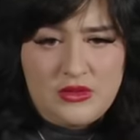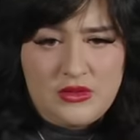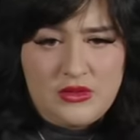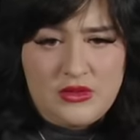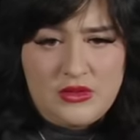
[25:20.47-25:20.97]

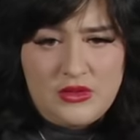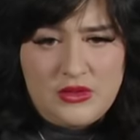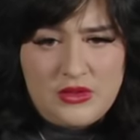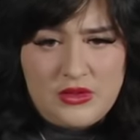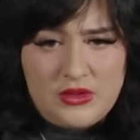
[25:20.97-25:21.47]

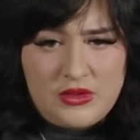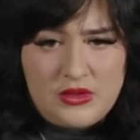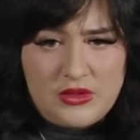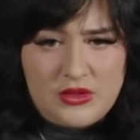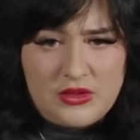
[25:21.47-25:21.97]

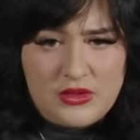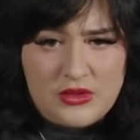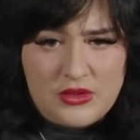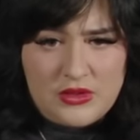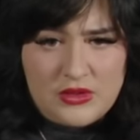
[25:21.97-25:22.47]

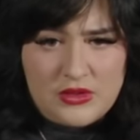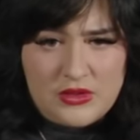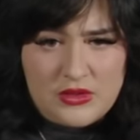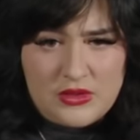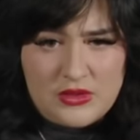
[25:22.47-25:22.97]

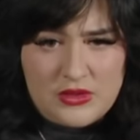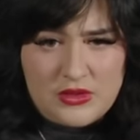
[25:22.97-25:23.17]
(not speaking)